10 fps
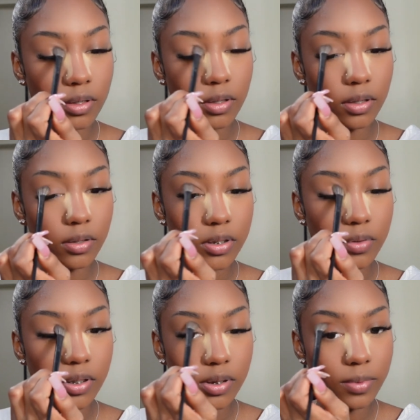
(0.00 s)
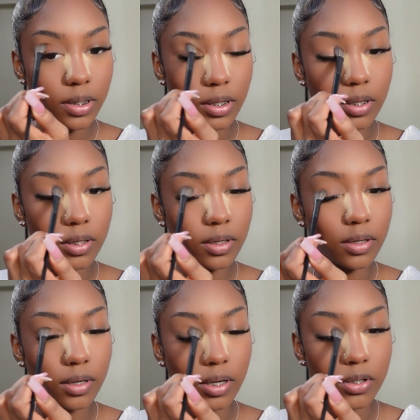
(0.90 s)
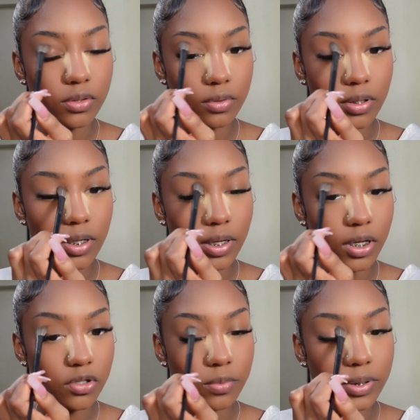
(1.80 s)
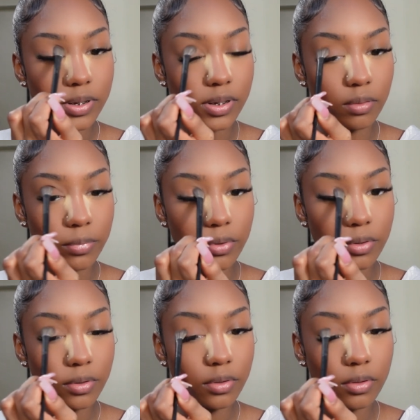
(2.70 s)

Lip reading: You know, I just want it to be natural. Not natural, but simple.